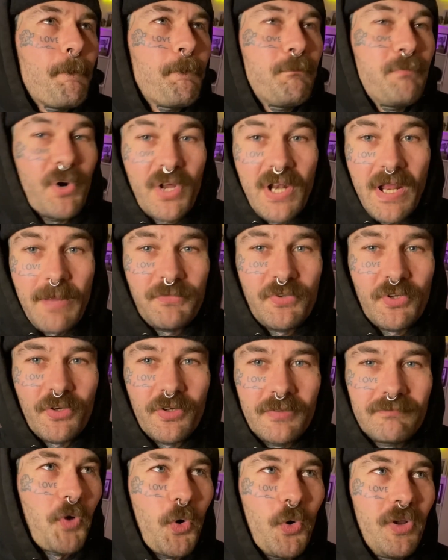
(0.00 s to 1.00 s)
but I'm
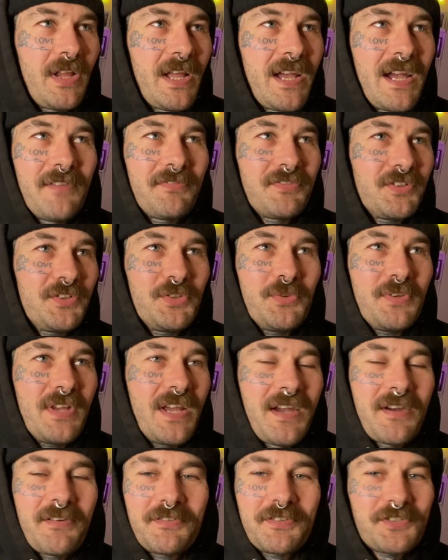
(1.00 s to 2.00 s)
done. All I have to do
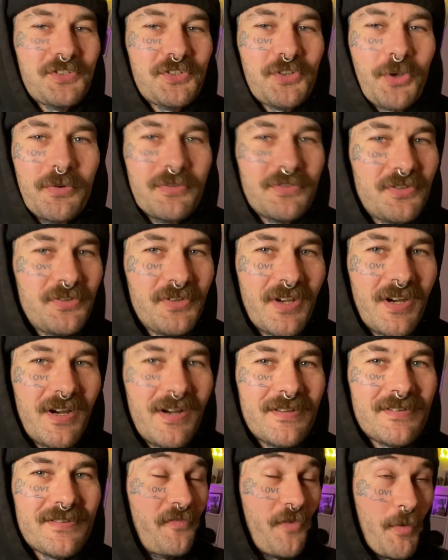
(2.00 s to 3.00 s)
now is show it to you
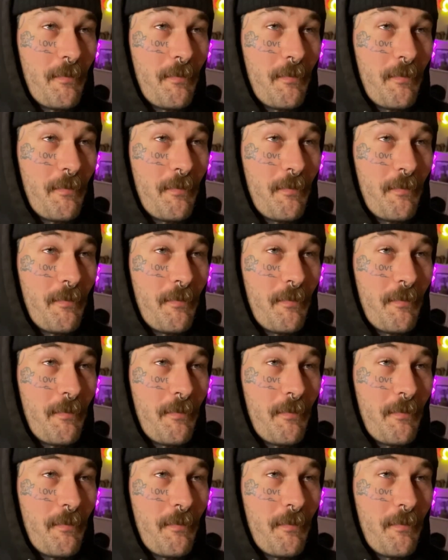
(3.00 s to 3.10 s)
guys. For